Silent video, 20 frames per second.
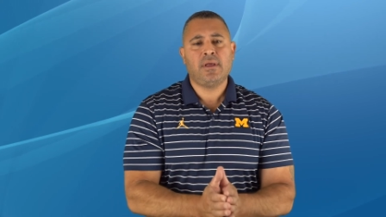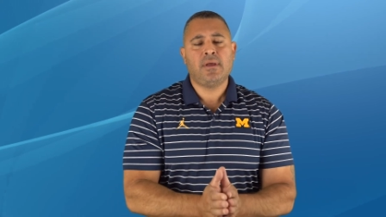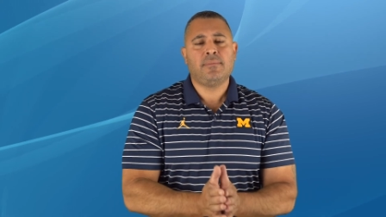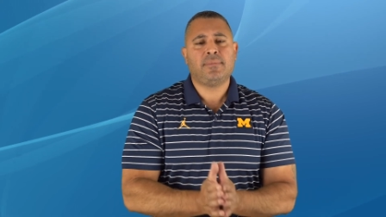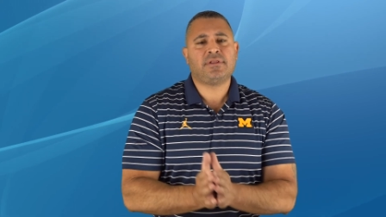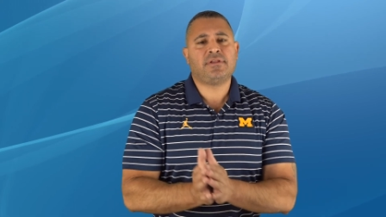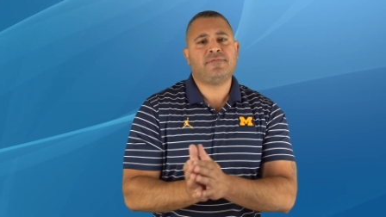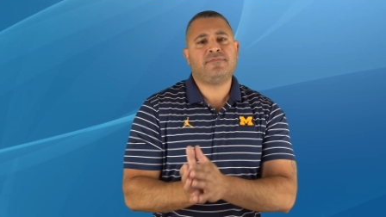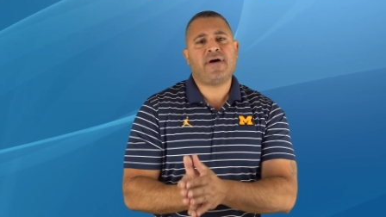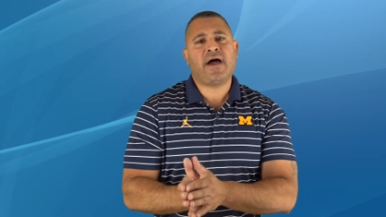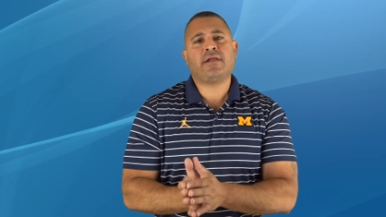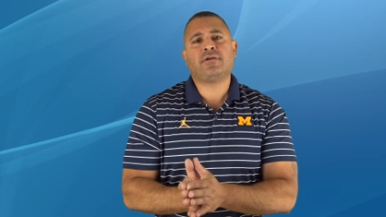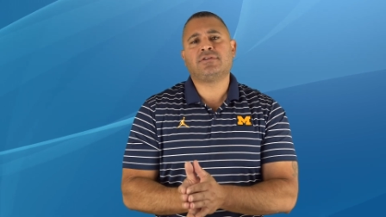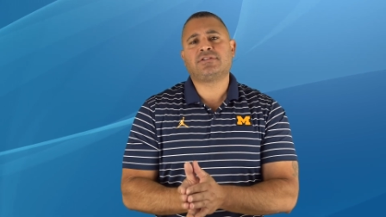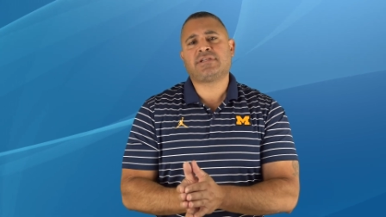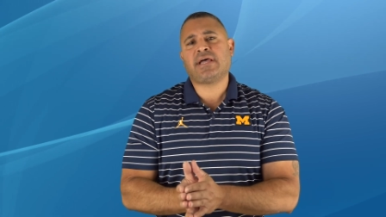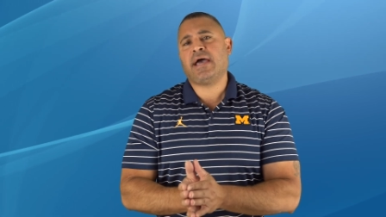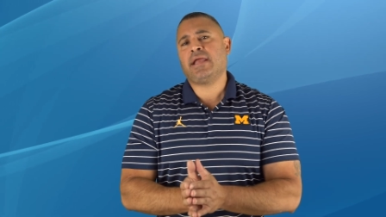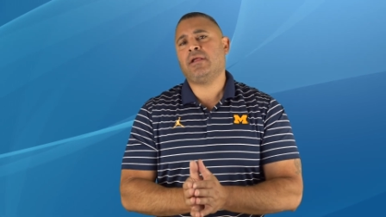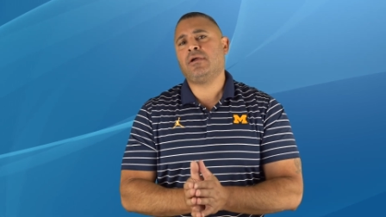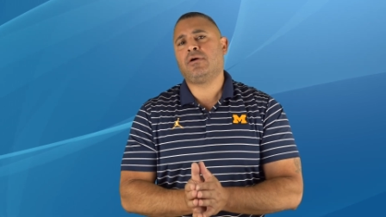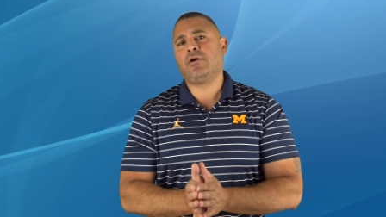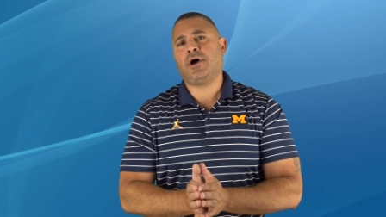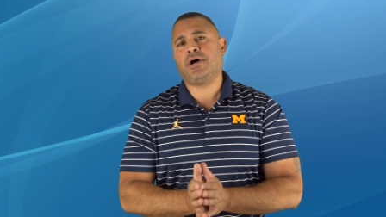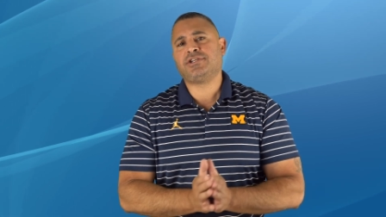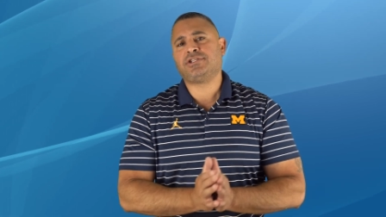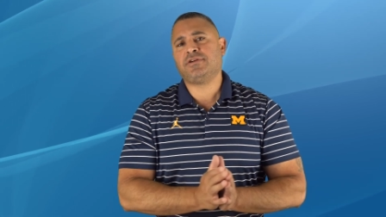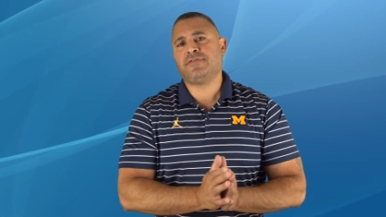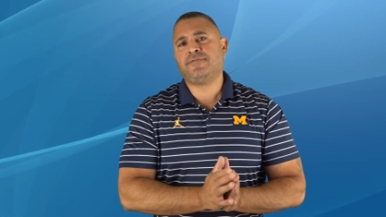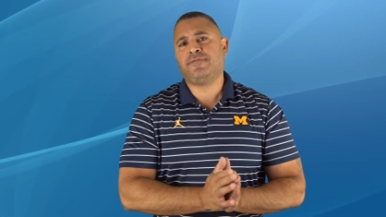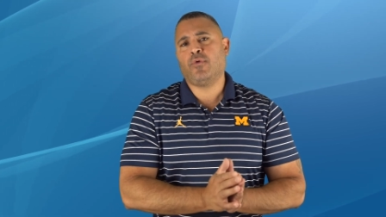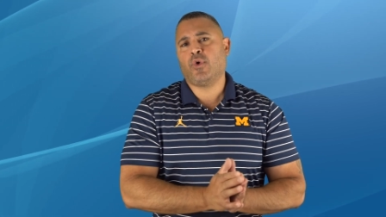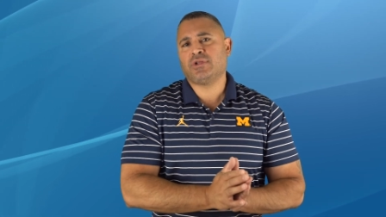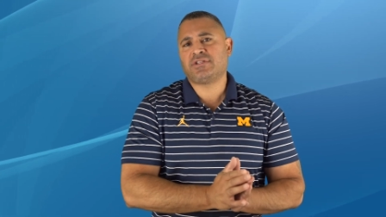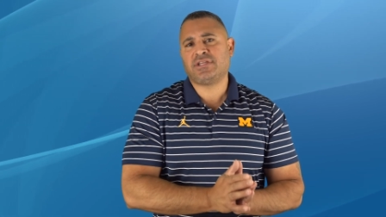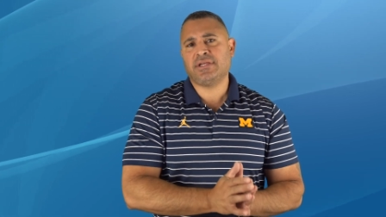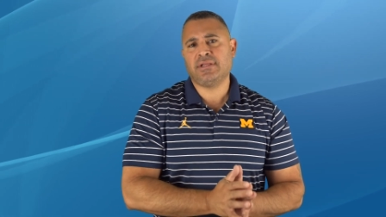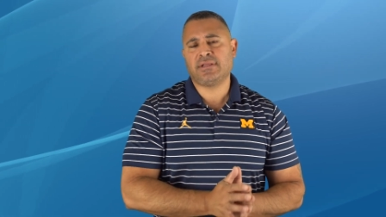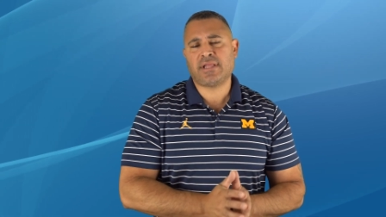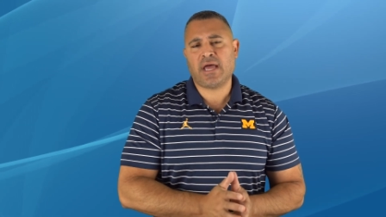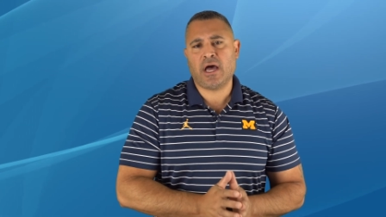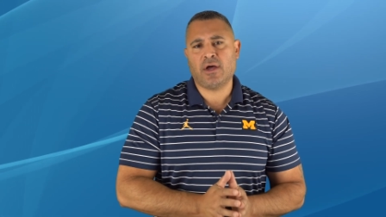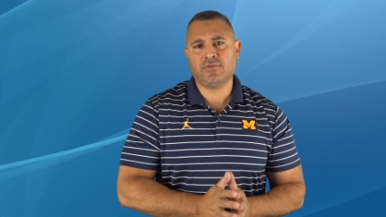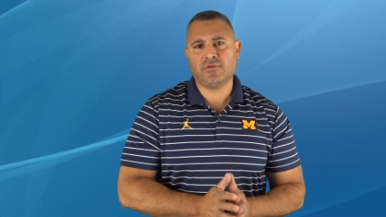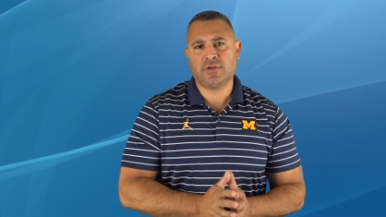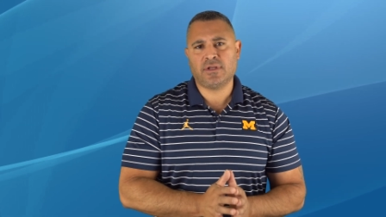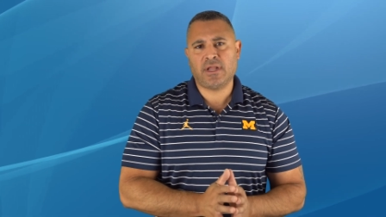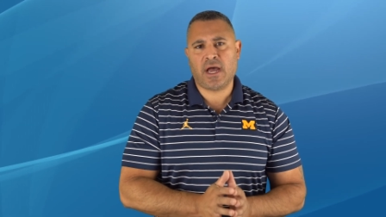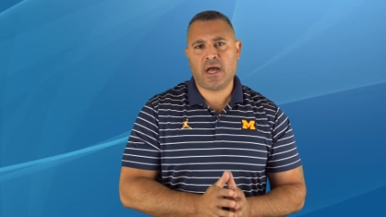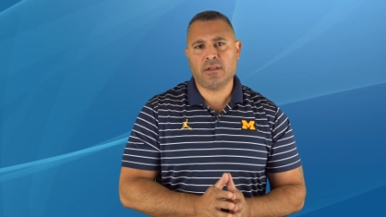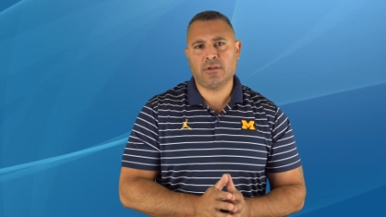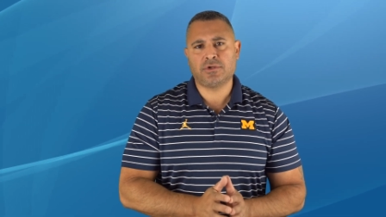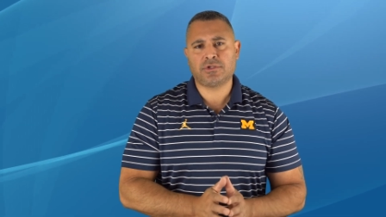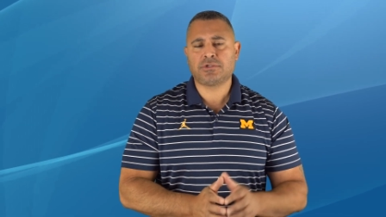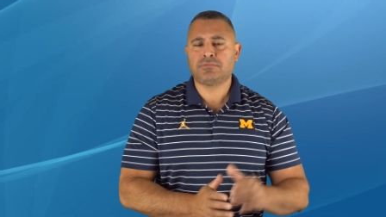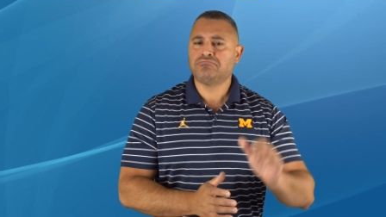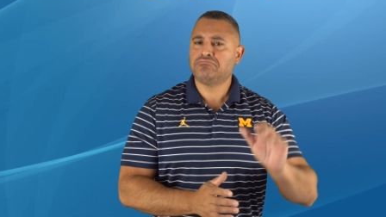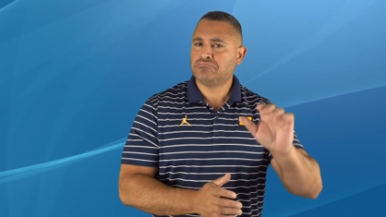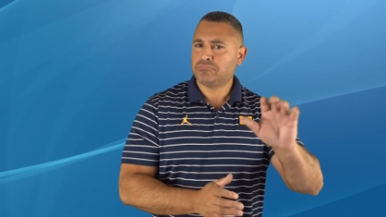but the vinyl siding costs you $14,000.